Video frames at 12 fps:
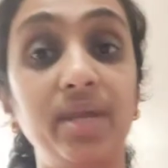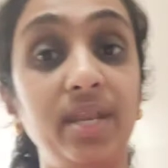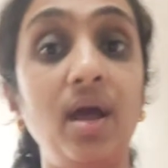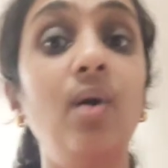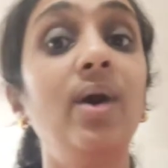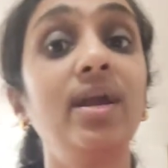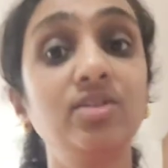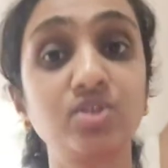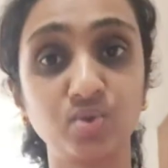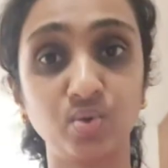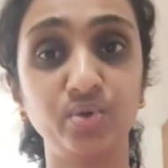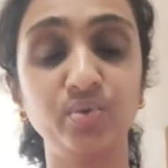Okay, now I'll
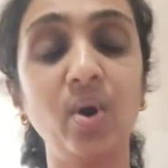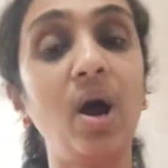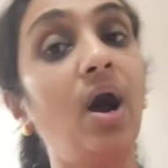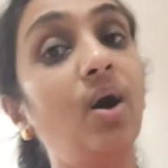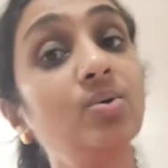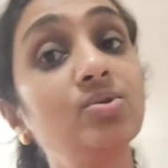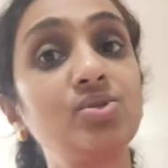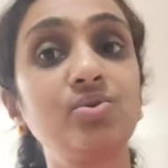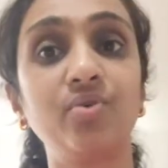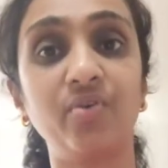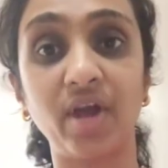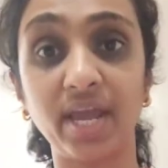show you how
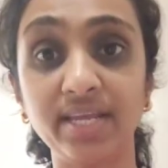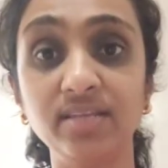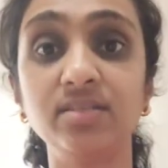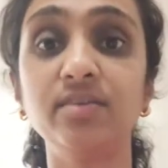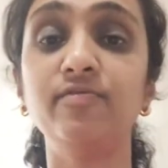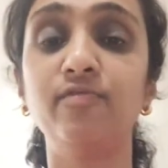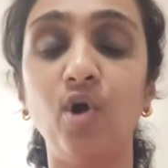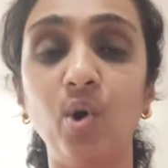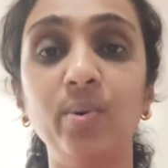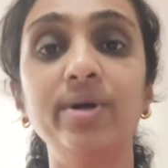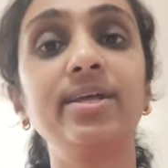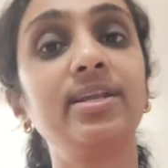to write a
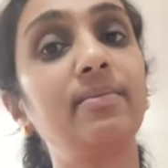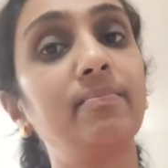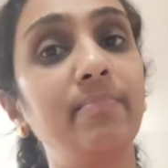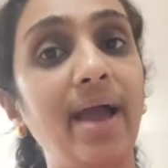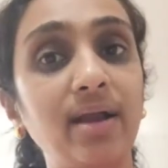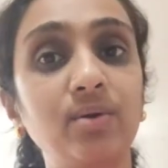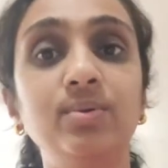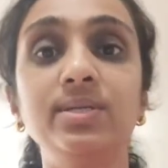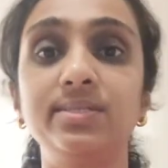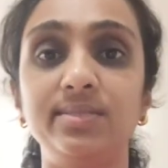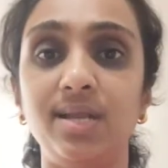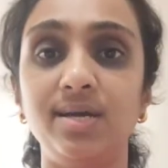forward and a
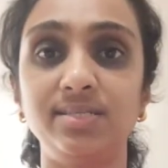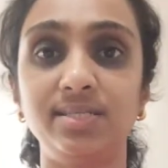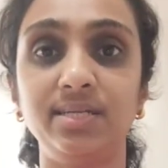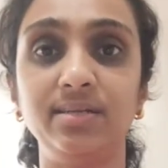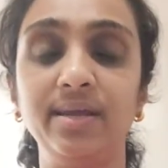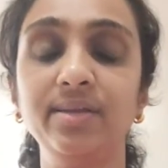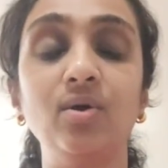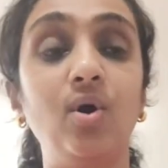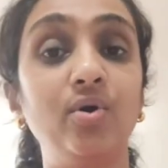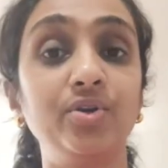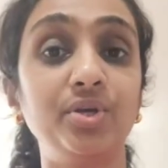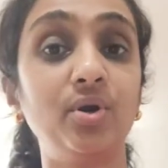backward slanting line
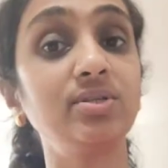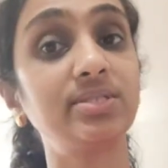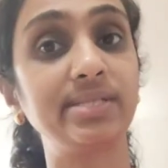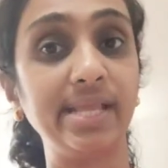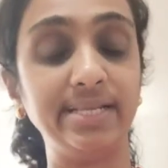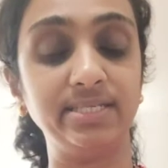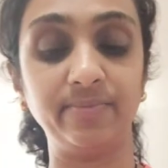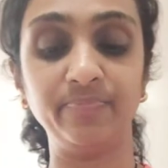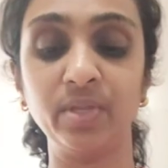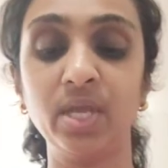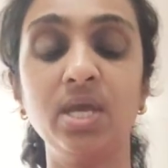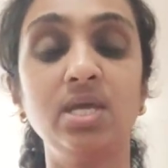on your slate.
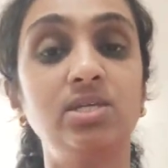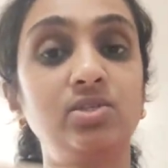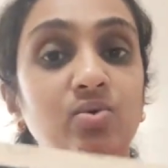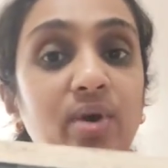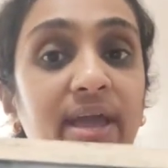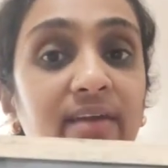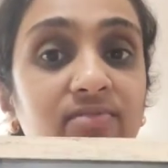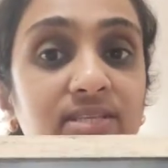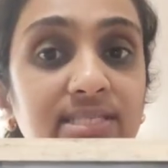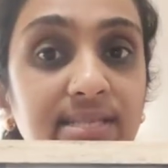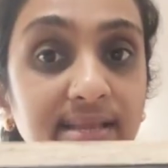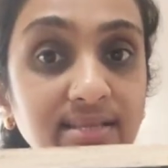So I have the
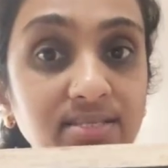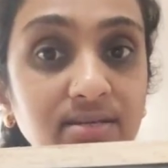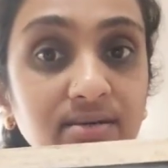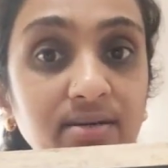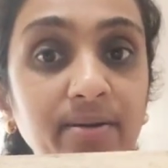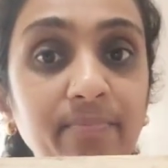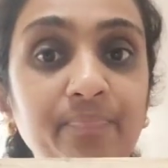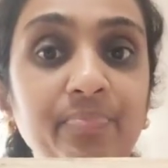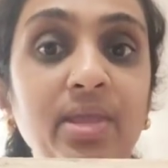slate here.